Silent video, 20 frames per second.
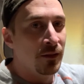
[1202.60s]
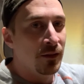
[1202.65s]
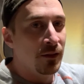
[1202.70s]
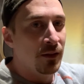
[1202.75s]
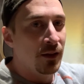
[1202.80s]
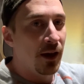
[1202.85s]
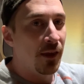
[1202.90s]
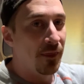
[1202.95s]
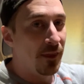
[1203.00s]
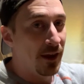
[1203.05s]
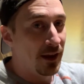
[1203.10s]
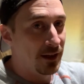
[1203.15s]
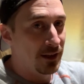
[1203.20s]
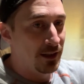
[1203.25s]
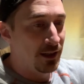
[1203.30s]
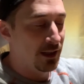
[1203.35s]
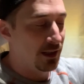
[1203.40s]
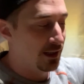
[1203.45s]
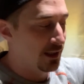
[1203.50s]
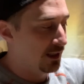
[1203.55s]
And then
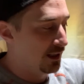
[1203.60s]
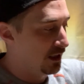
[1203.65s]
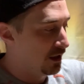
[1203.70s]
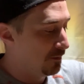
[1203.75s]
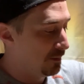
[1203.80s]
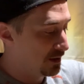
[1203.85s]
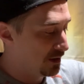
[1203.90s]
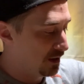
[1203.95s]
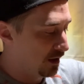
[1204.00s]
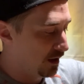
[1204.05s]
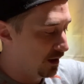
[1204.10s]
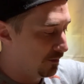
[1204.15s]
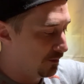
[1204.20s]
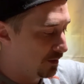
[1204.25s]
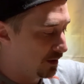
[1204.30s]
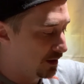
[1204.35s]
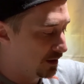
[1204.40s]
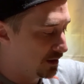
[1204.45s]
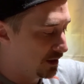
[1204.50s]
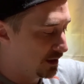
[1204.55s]
it'll be time
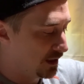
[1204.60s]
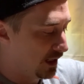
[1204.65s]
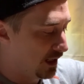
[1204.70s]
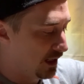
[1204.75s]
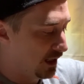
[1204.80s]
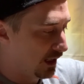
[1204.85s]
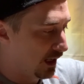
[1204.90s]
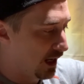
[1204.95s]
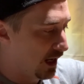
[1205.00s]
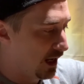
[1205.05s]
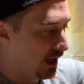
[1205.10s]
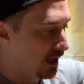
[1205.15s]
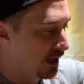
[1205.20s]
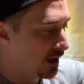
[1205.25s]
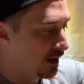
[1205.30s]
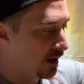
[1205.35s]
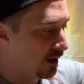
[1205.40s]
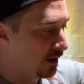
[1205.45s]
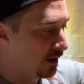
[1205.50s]
to take a